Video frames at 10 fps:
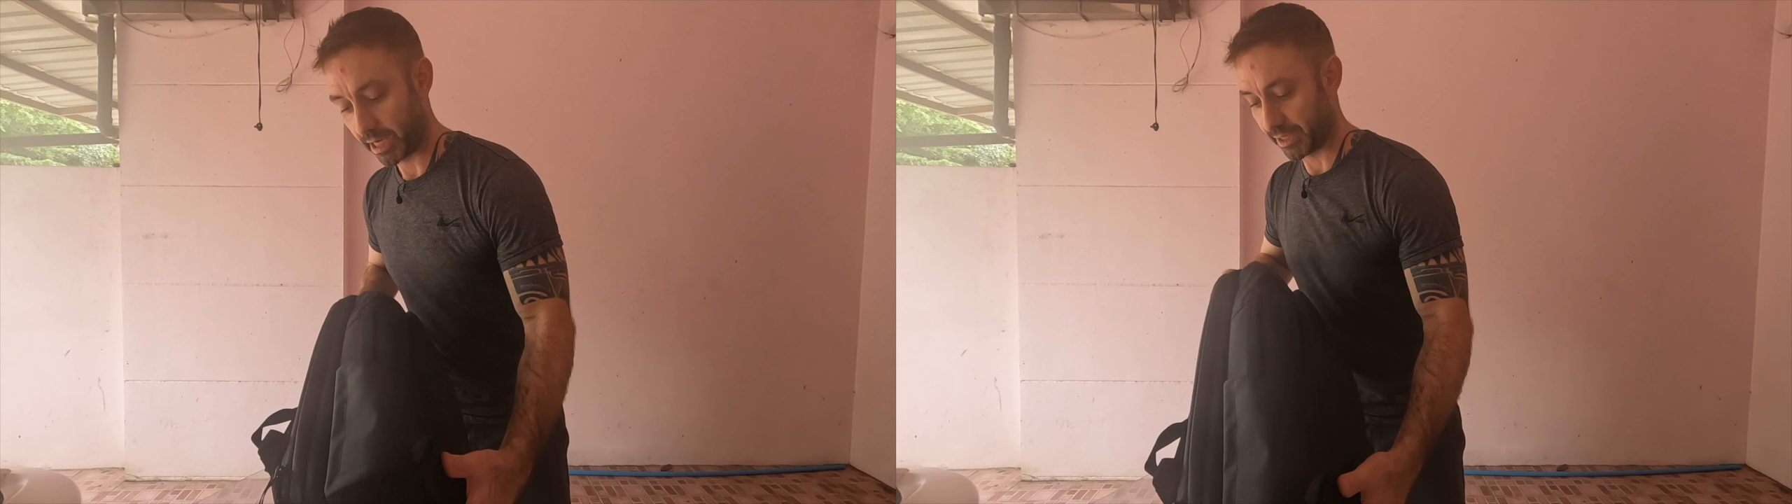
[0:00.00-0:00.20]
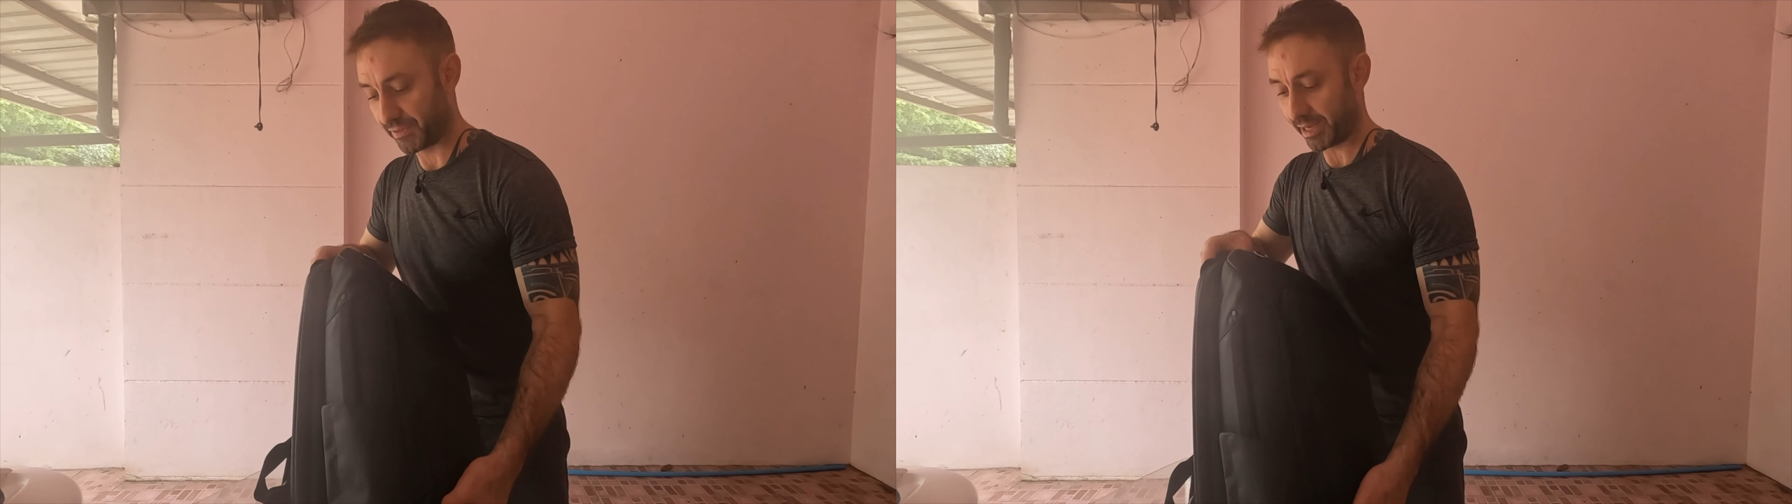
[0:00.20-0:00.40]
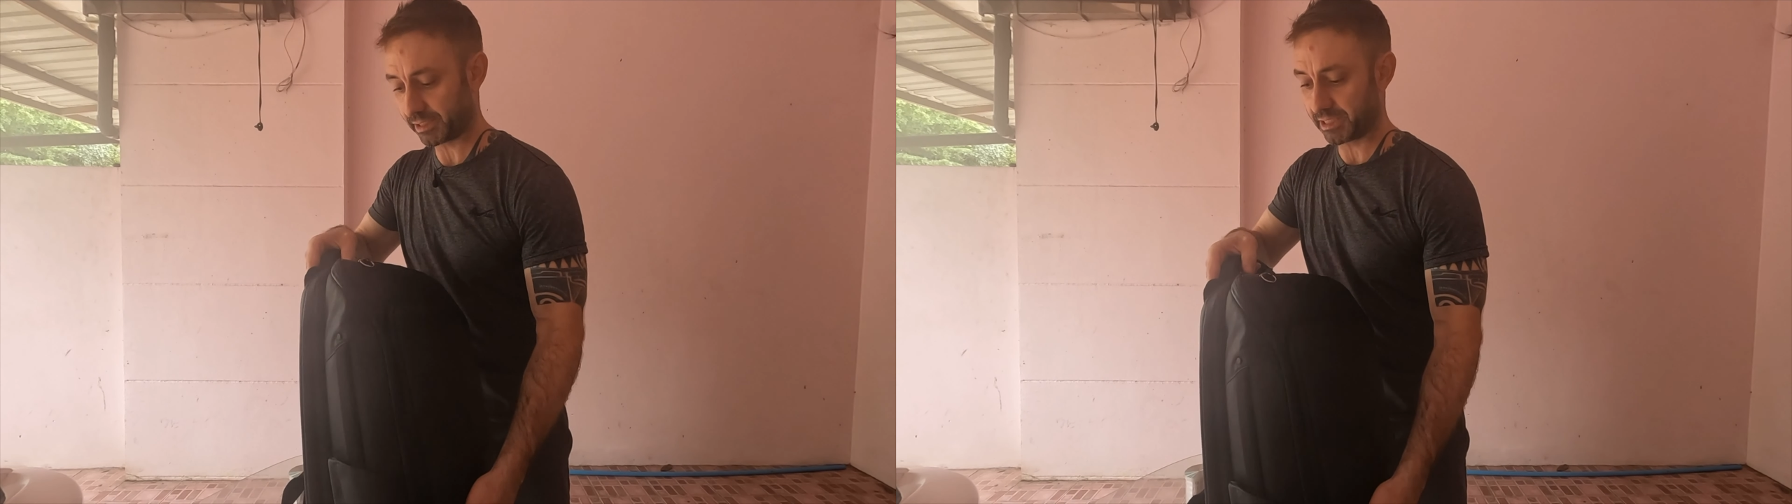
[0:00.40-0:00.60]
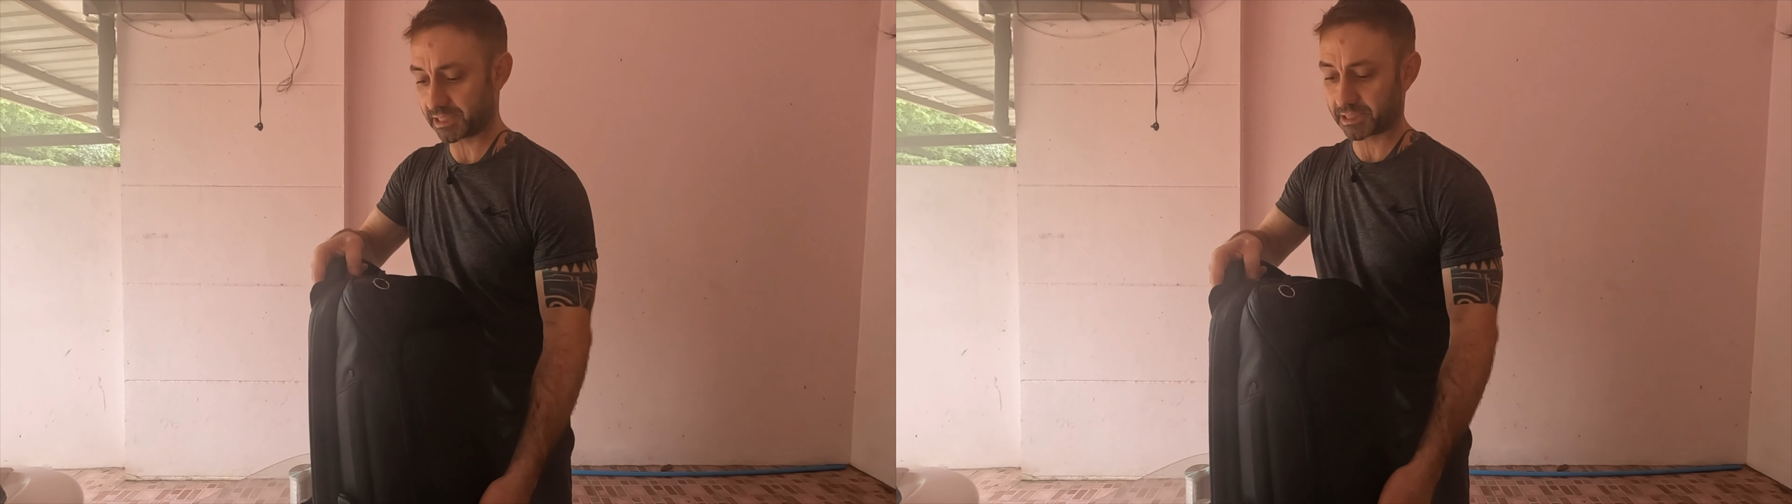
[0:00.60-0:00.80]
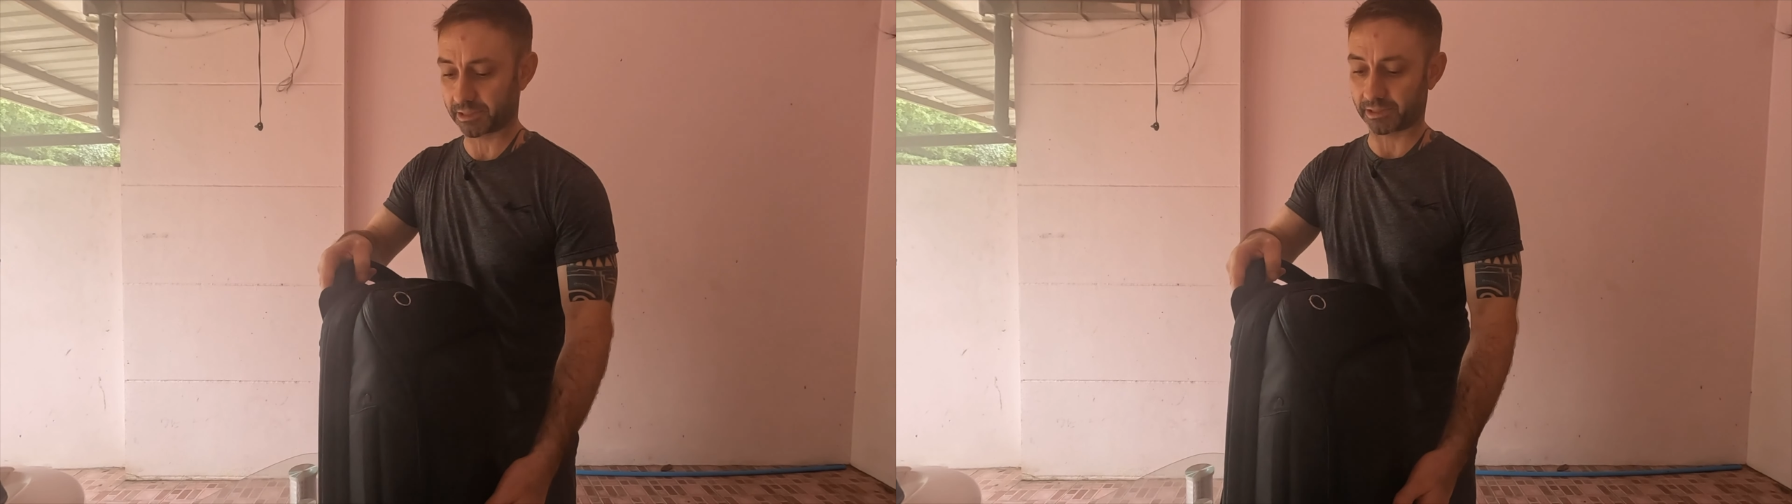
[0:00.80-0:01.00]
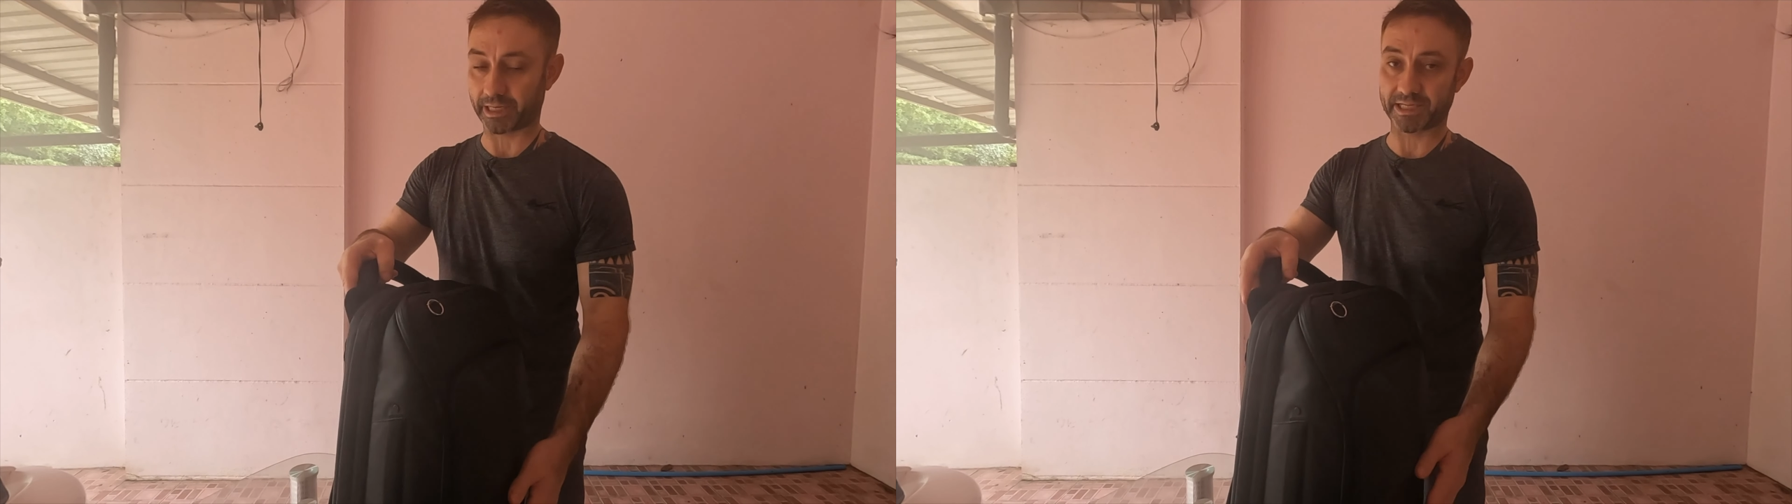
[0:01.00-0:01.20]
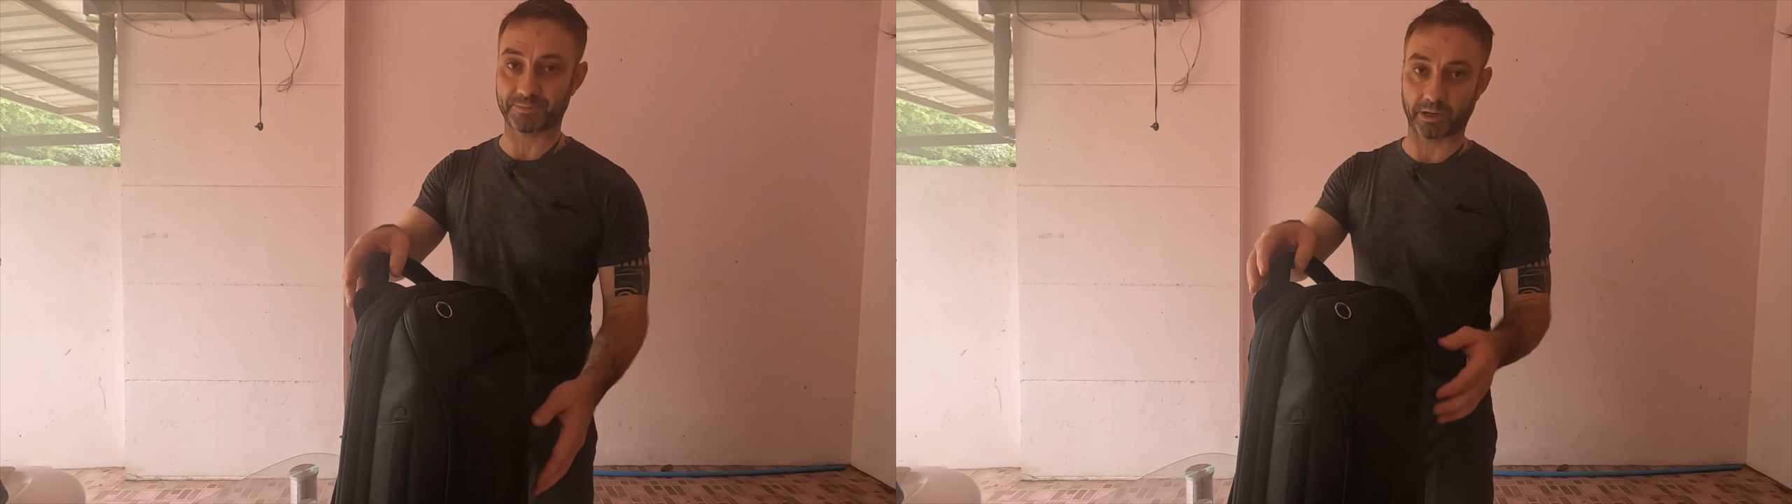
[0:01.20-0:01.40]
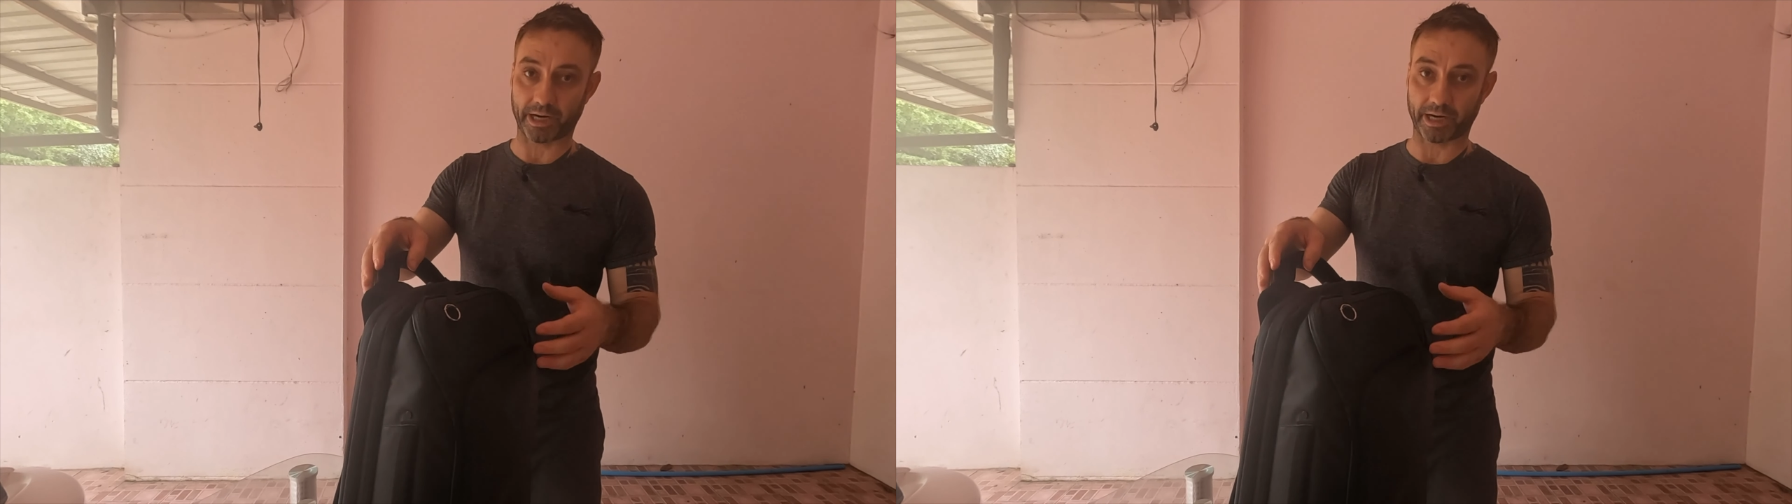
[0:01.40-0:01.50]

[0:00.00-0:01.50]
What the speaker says: And that leads us to the last part.